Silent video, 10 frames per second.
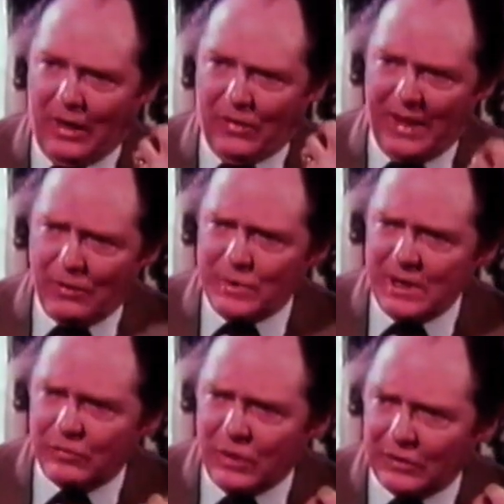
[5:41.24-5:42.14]
then
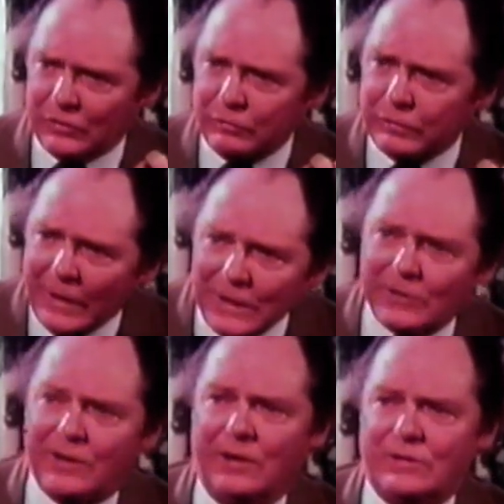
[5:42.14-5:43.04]
we have got to
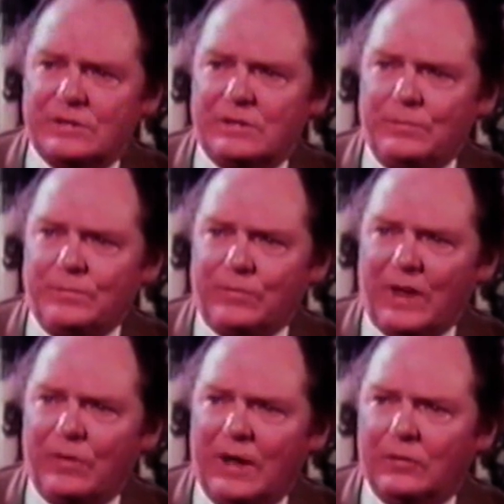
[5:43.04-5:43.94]
fight against
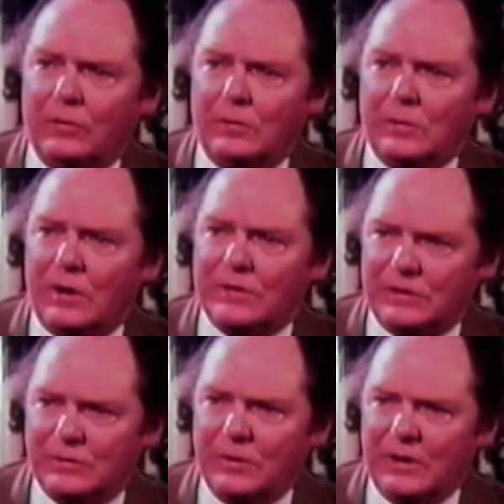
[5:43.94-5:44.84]
that, as
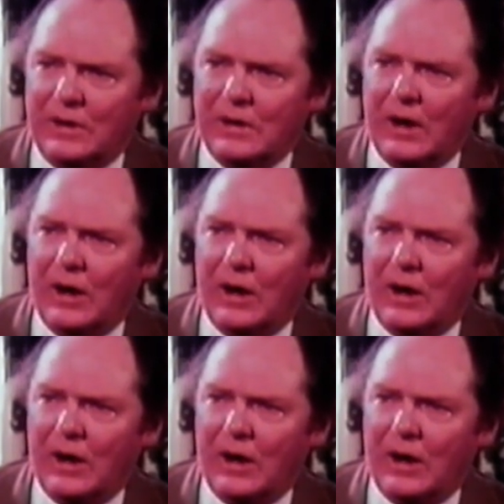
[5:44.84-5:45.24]
it were,